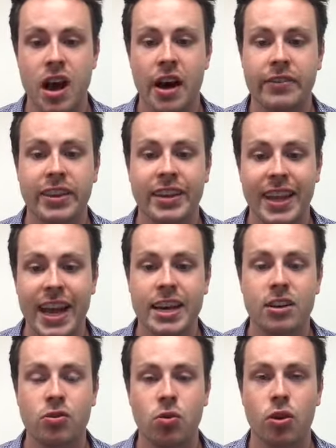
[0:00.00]
of the
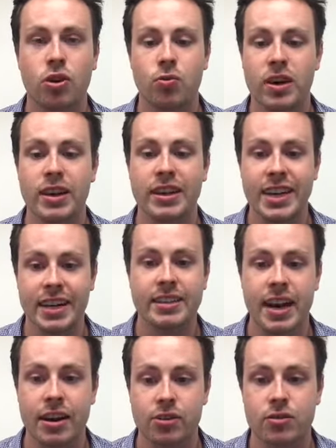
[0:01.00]
late North Korean
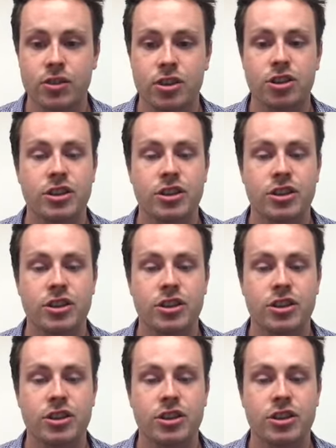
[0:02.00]
dictators such